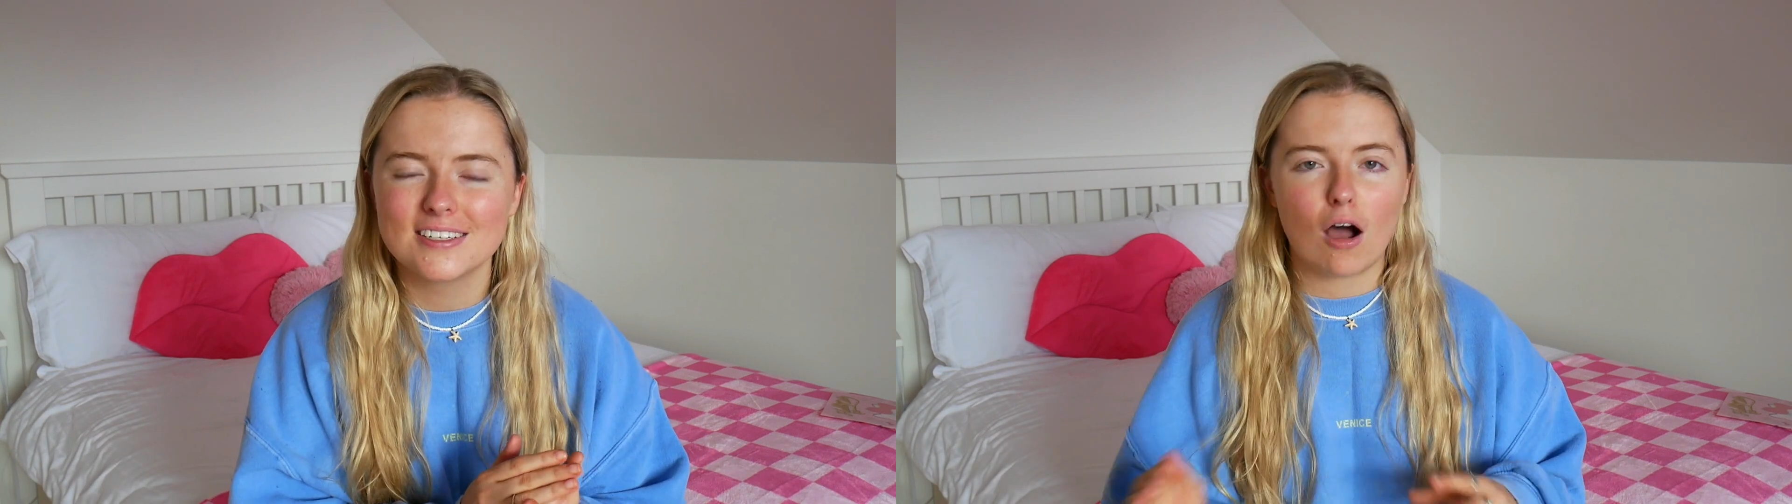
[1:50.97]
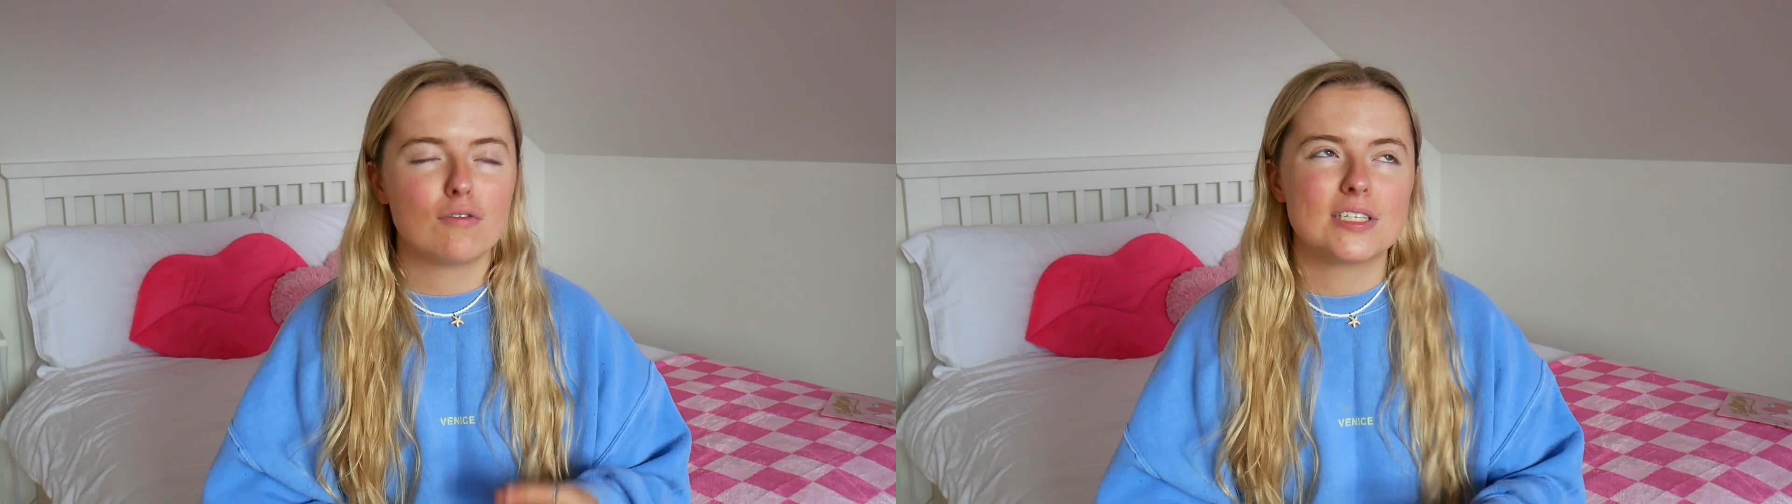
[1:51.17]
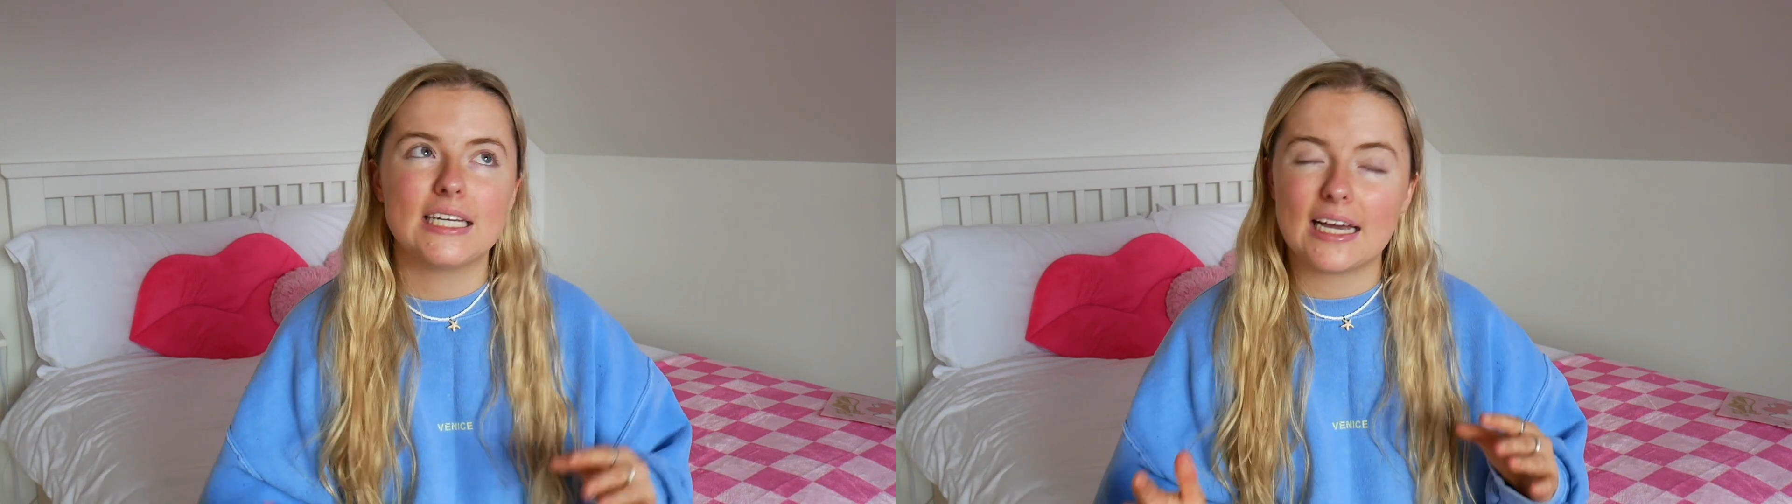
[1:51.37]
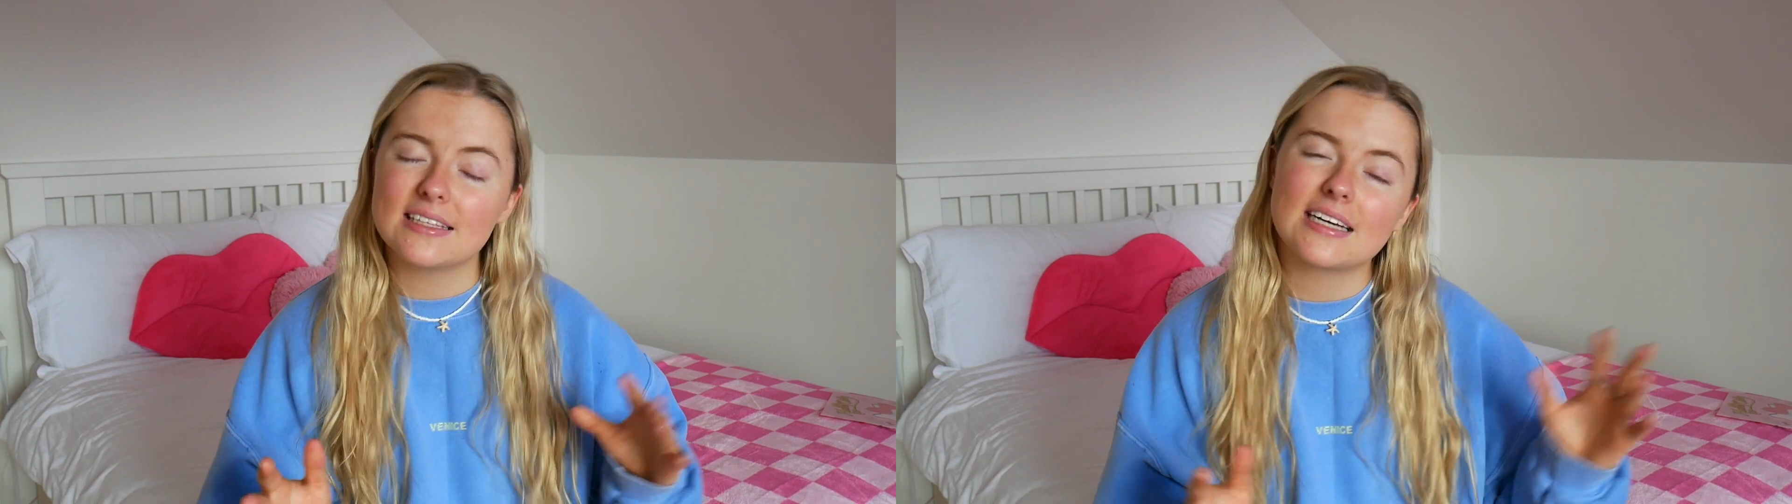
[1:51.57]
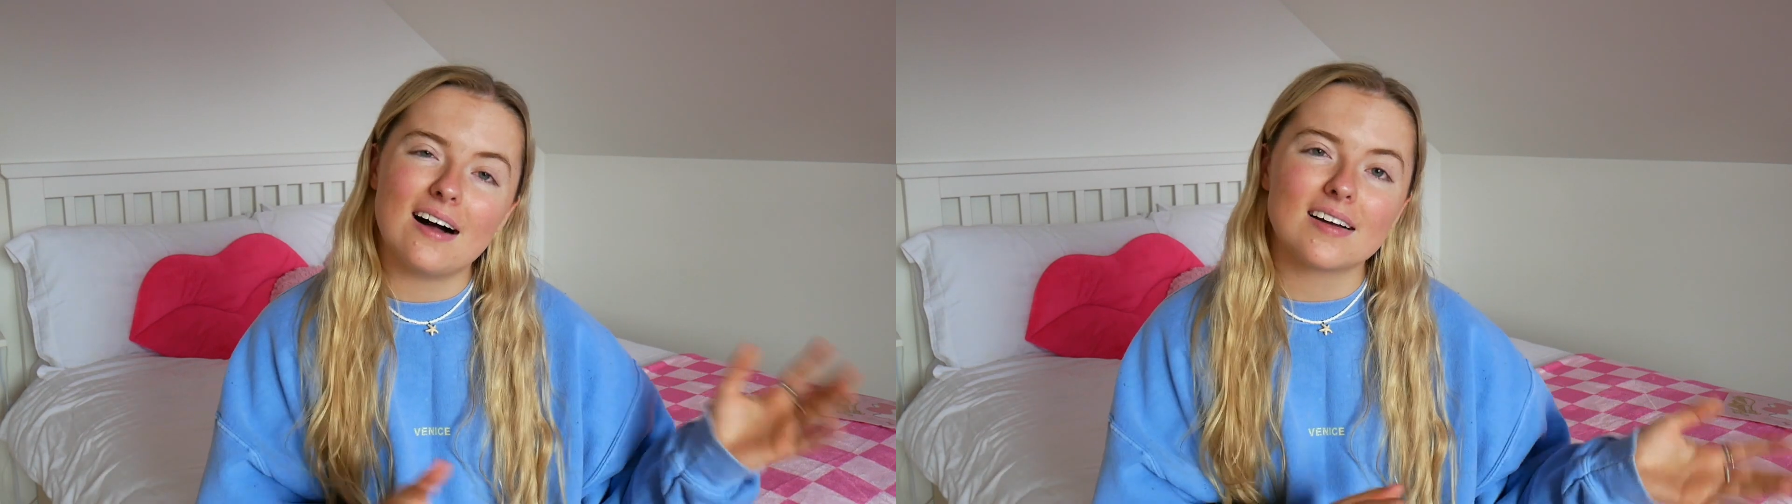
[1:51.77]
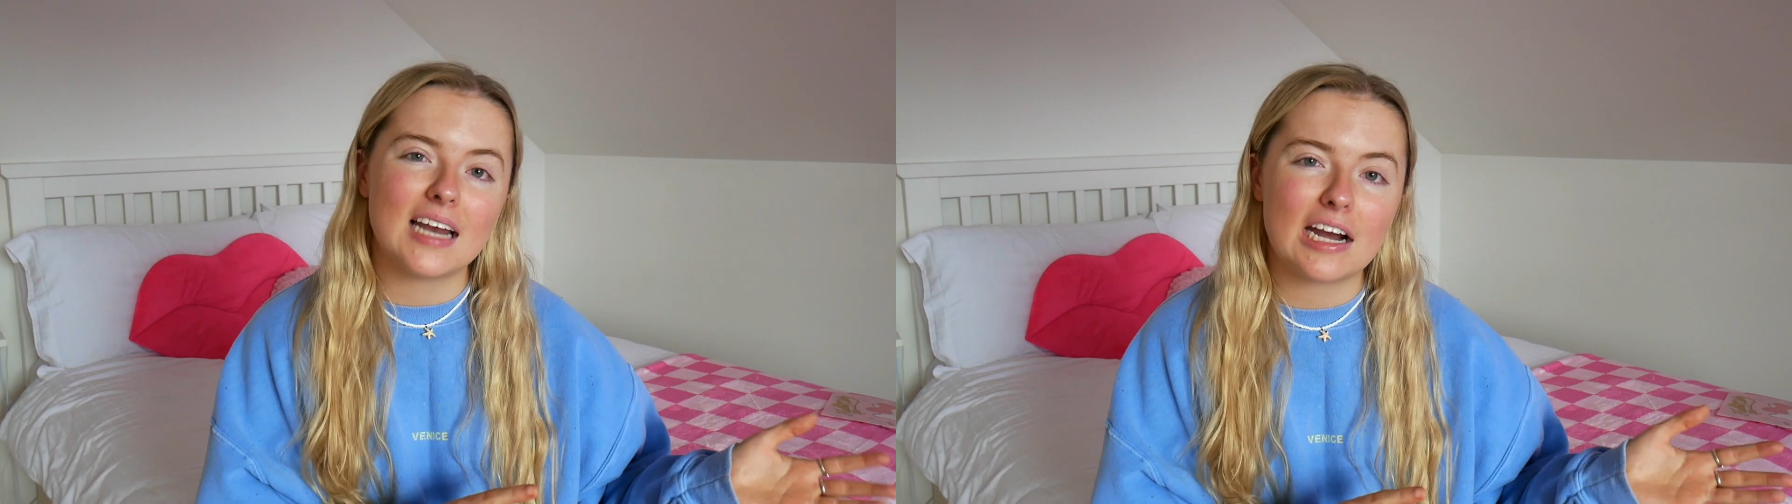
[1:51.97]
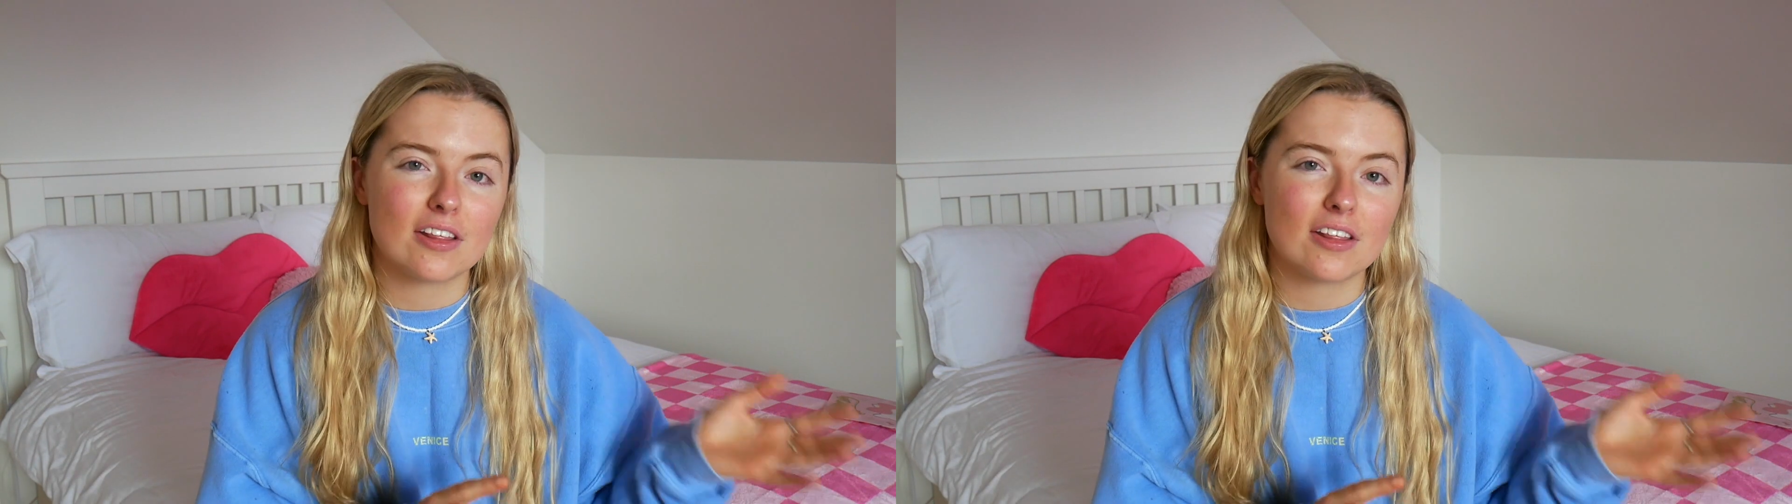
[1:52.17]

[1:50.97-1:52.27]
Obviously get the calculator